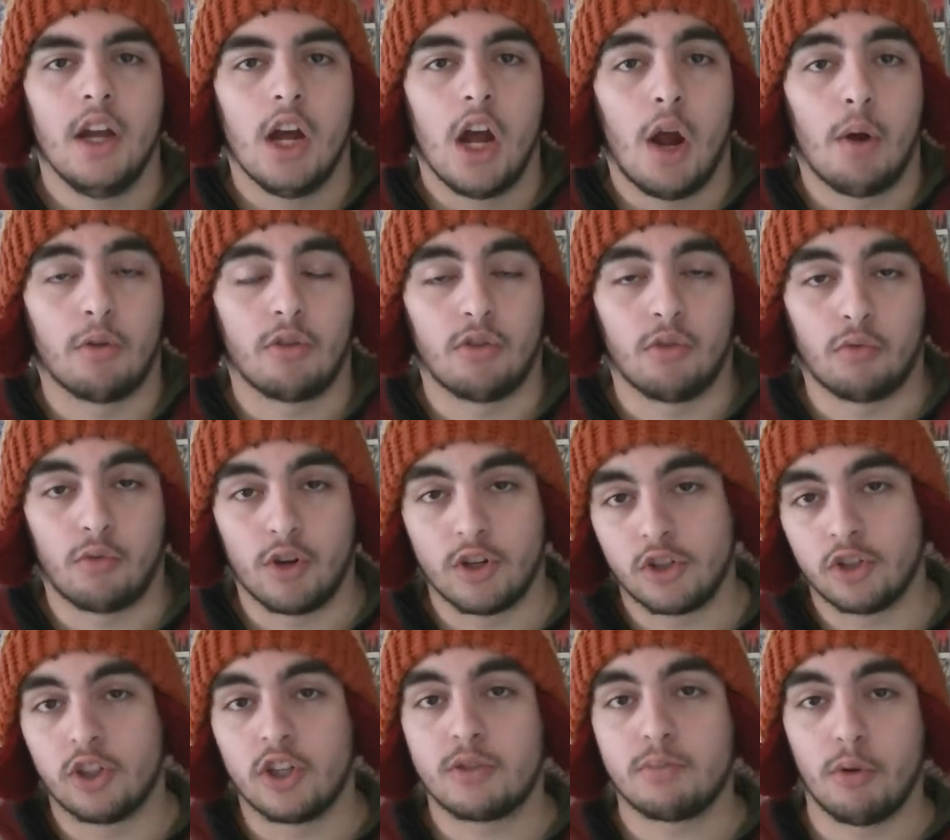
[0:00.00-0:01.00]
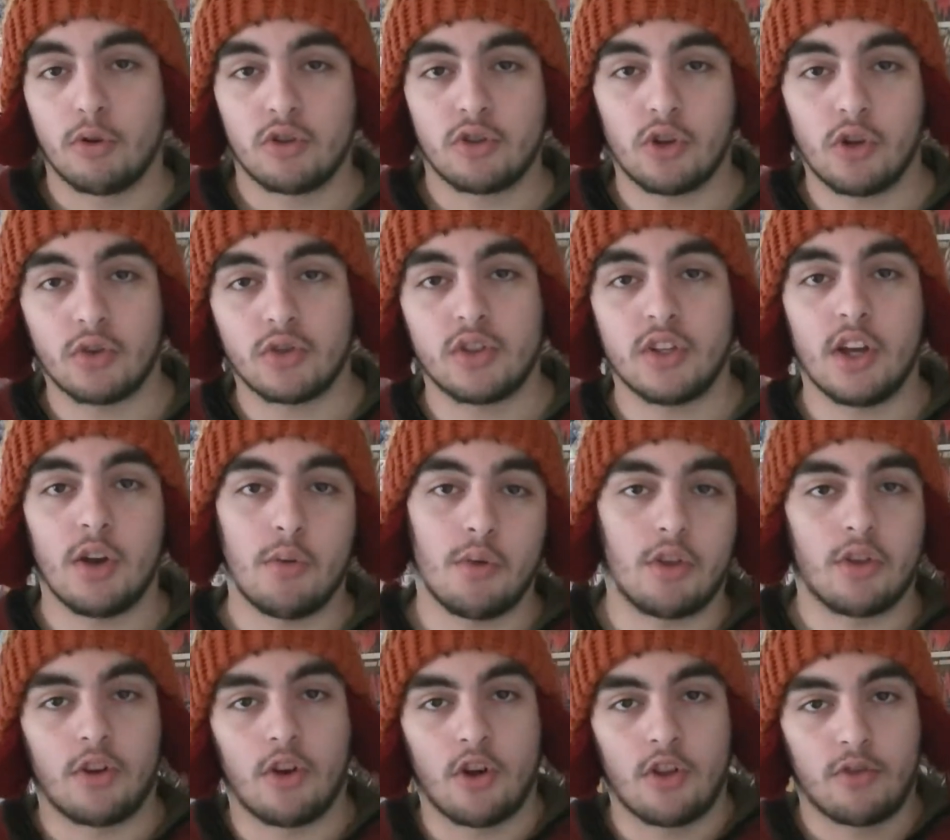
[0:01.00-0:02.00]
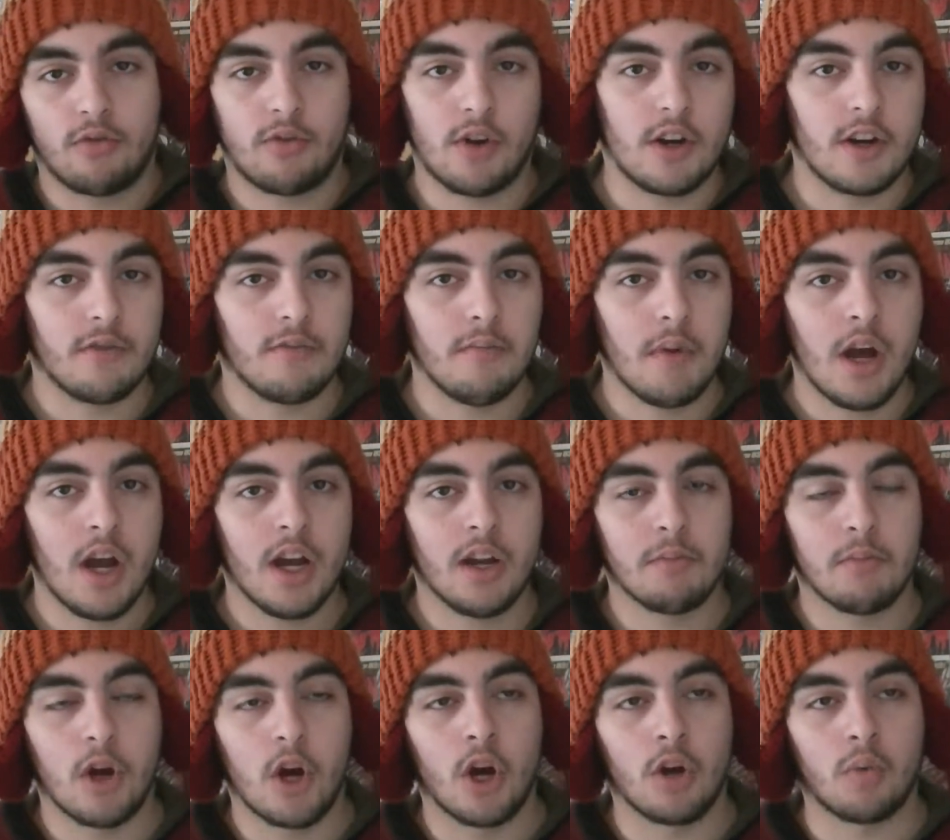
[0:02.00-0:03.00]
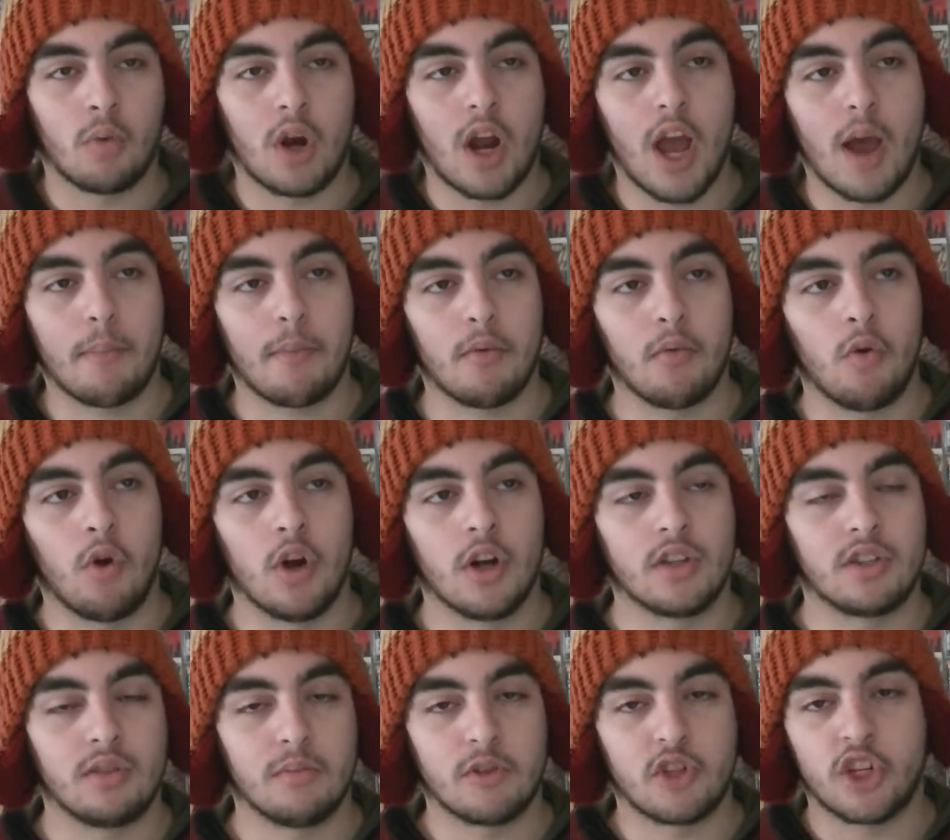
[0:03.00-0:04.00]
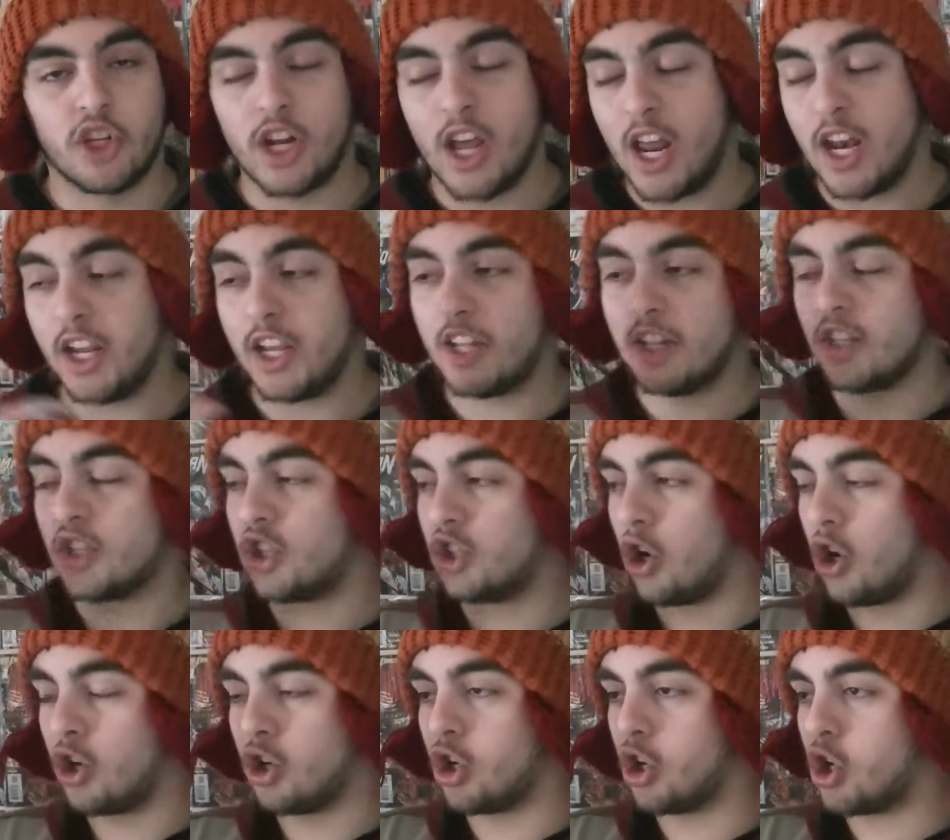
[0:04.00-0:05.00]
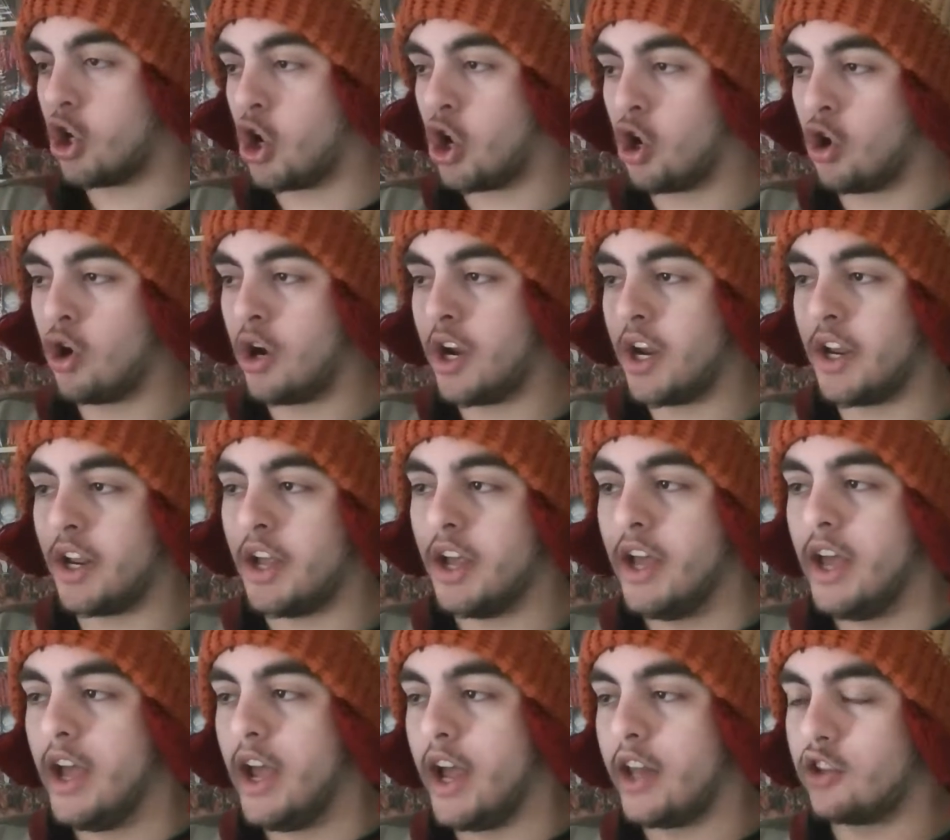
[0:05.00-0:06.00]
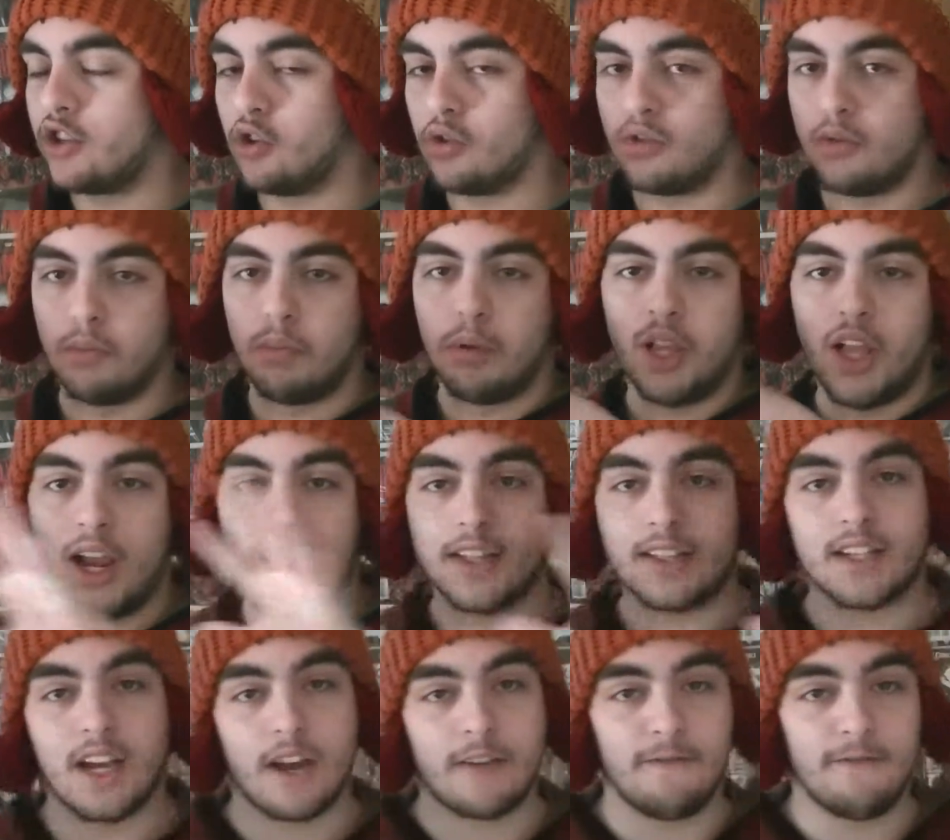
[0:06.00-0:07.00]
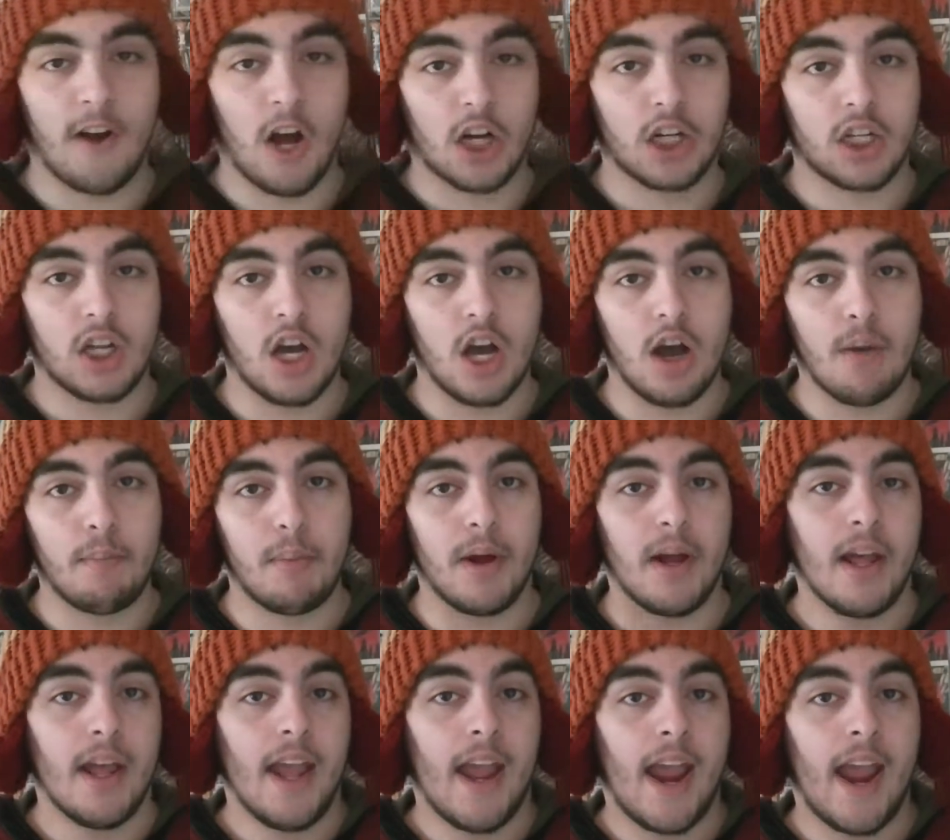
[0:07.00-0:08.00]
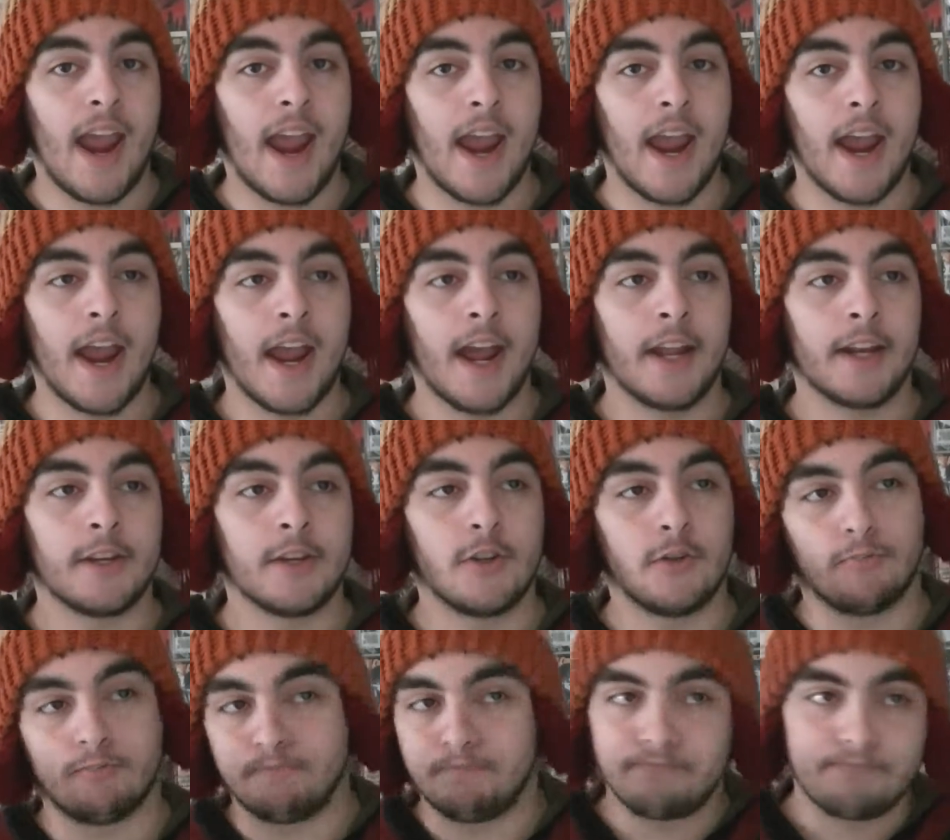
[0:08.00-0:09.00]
I was originally supposed to go see it with another friend of mine, but what happened was some shenanigans started occurring, and so some plans got fucked up, and